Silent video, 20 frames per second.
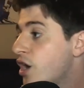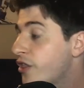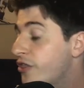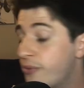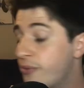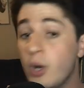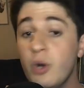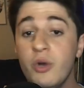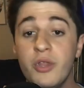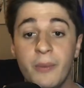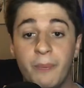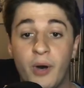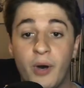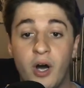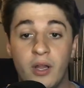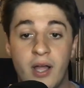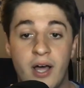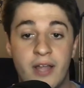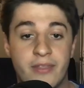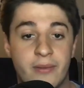throw the
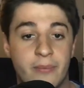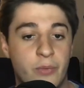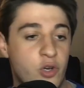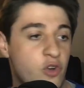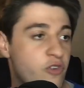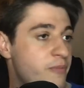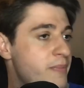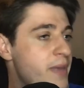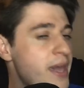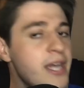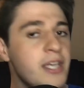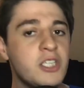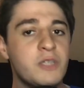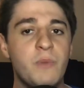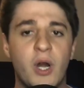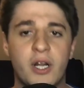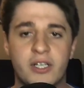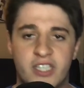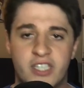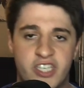ball on the move, make
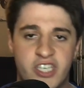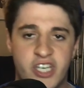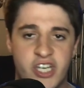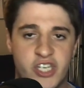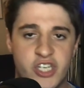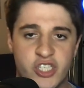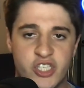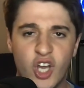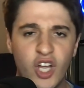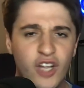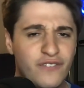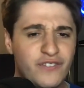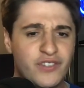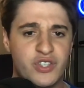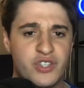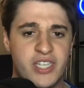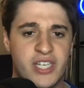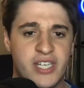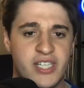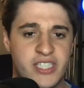smart decisions, all of
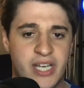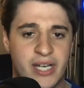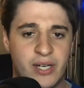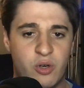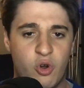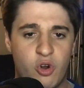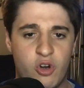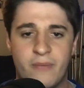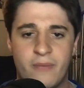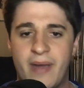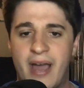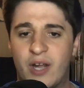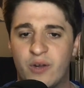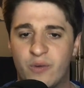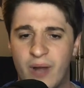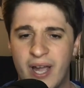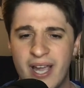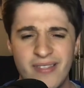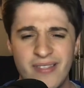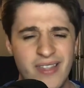those things at quarterback,
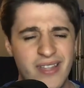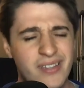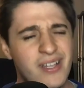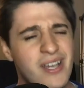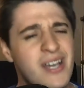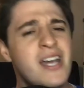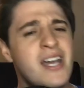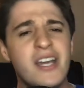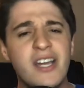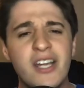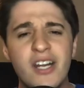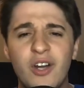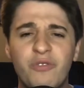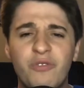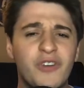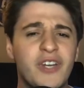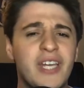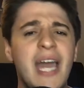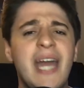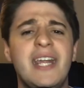right? And then you know,
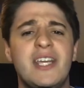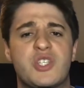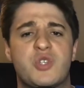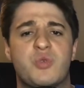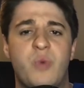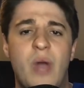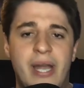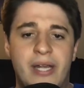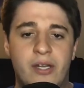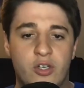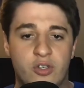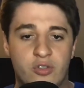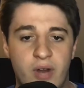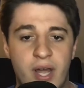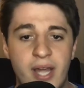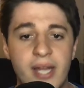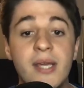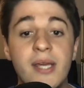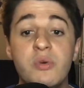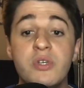forget his record,
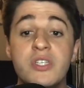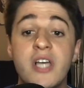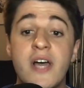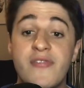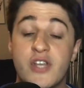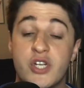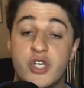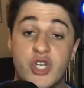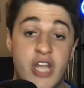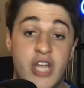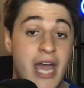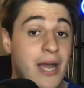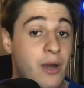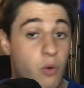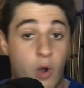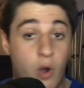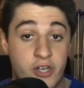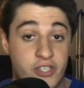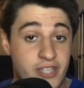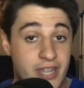right? He was on the
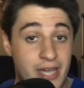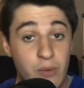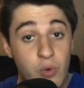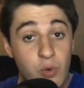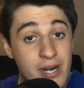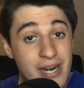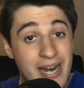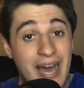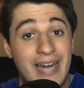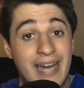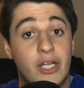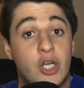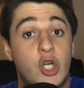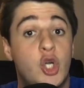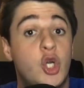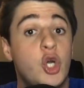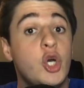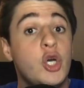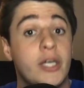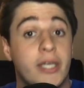Jaguars. They were not
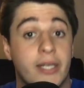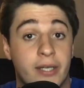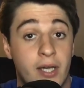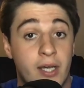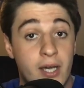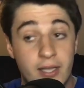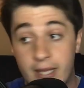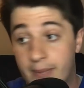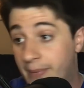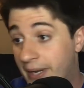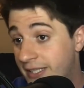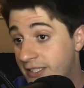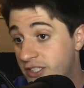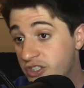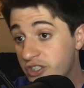good. They might